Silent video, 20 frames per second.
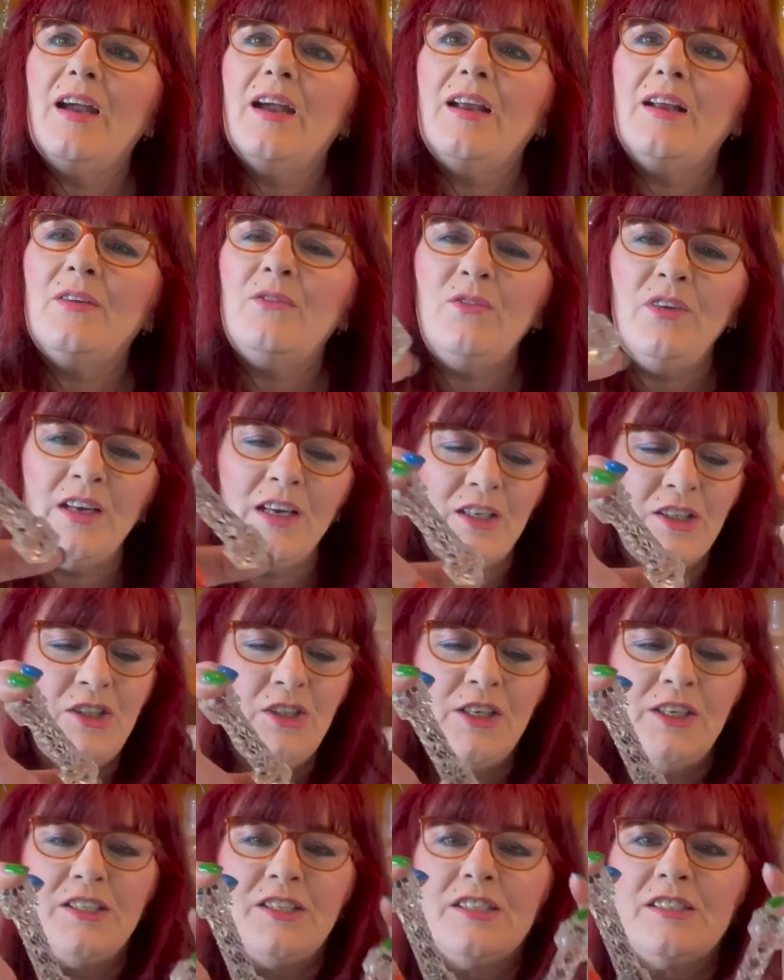And the thing is, you
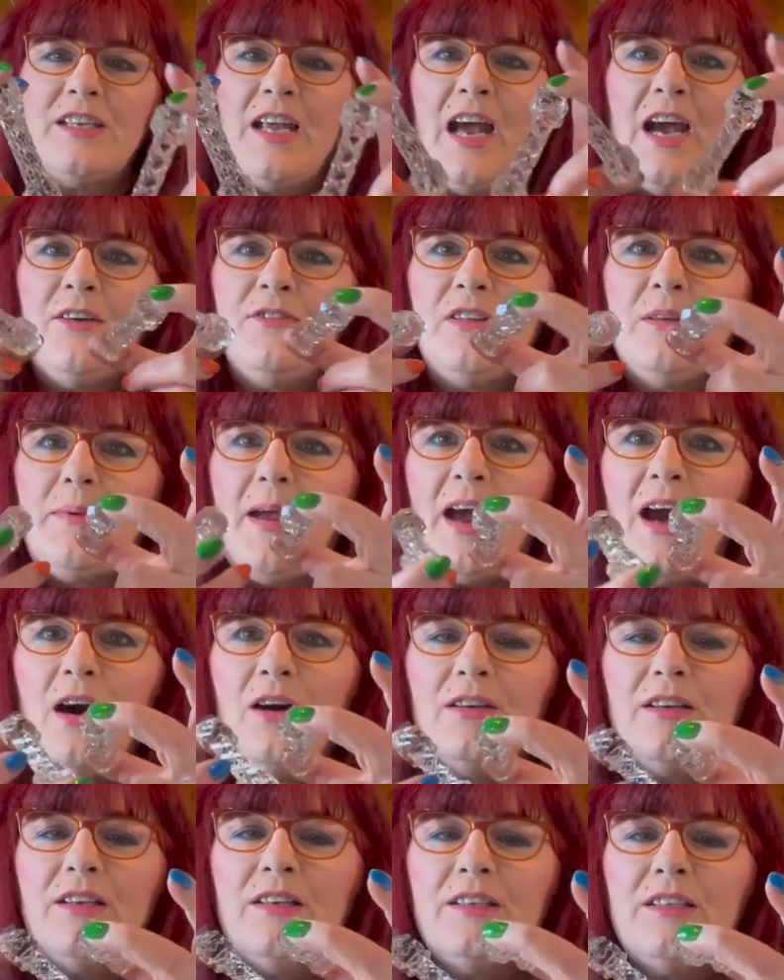could just have them
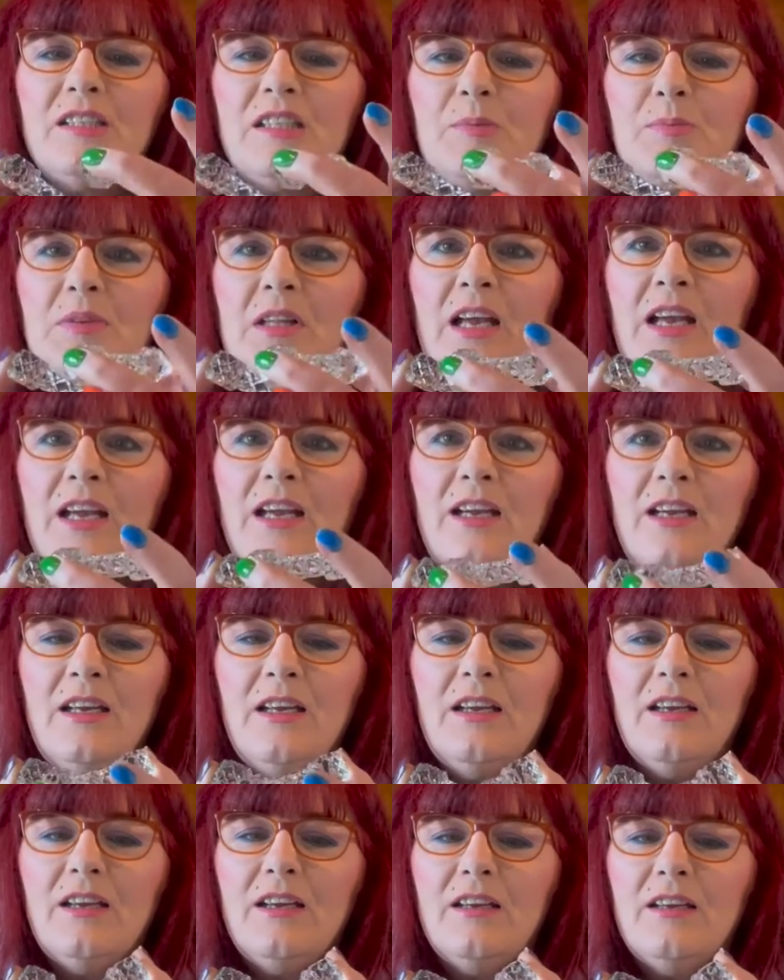out in a display,
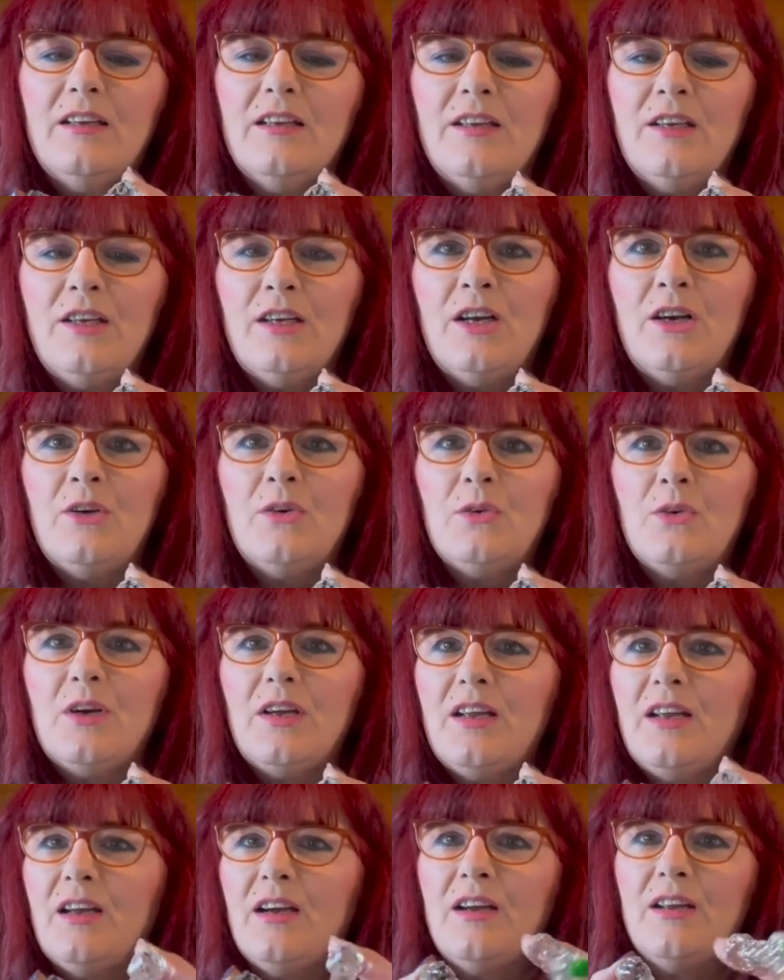you know,
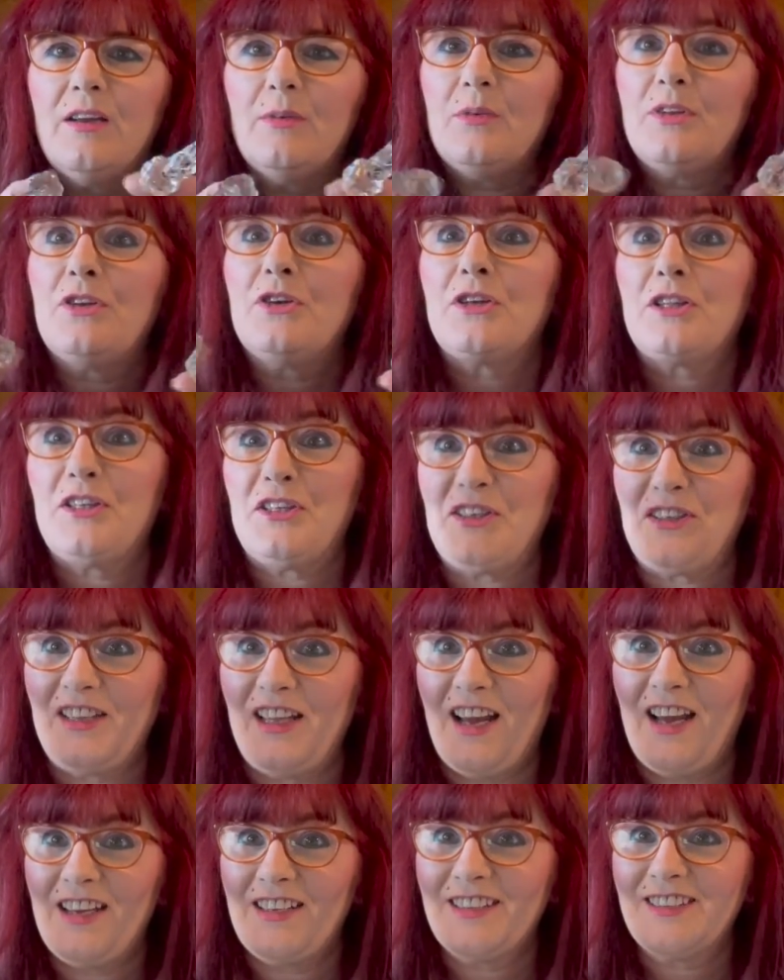with your clear
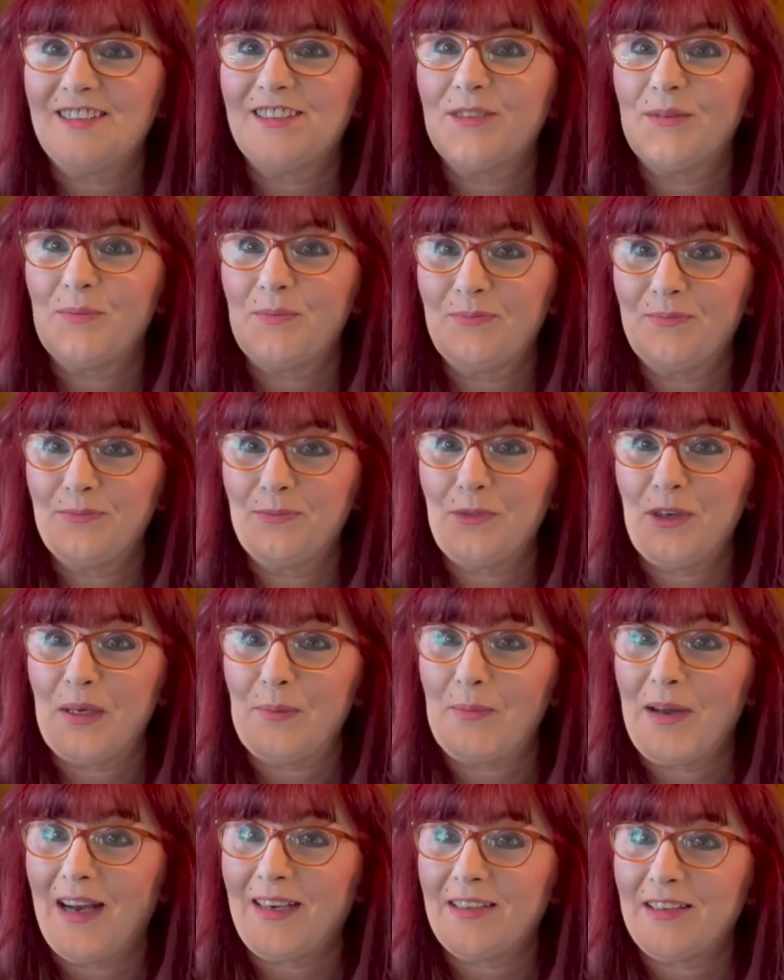glass. Bring
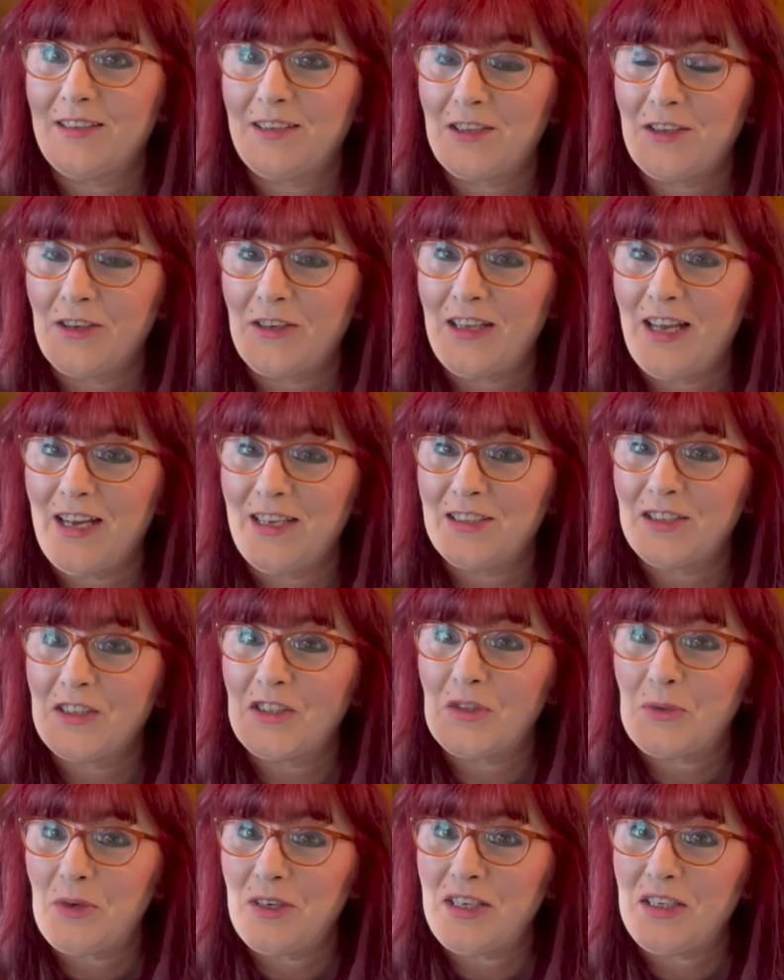back to clear glass in
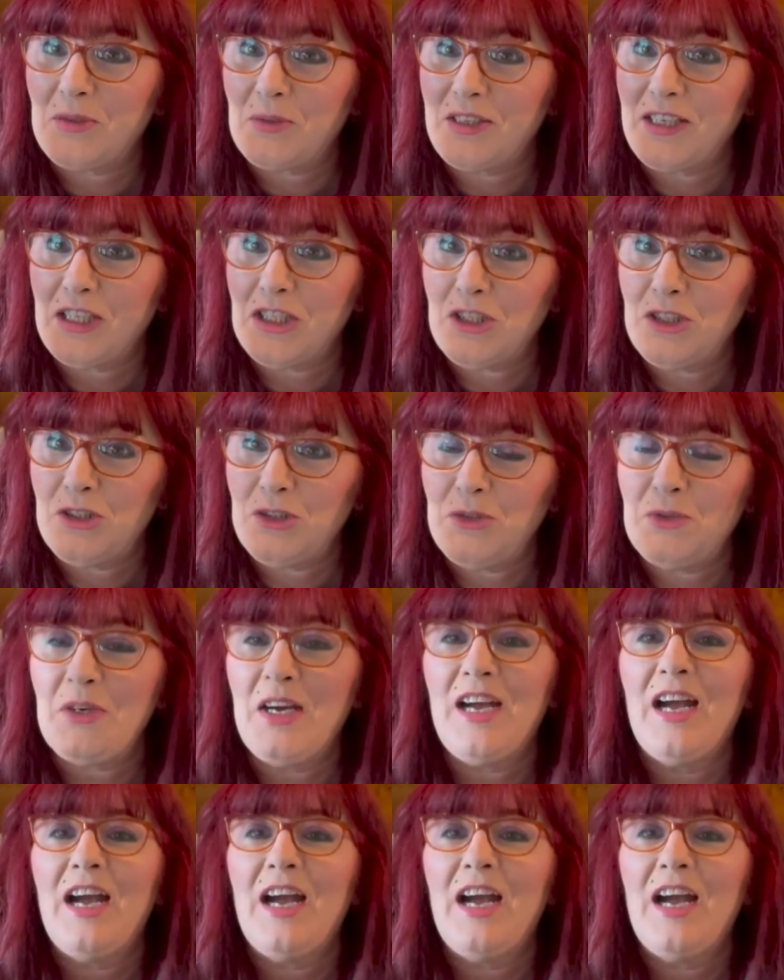2022.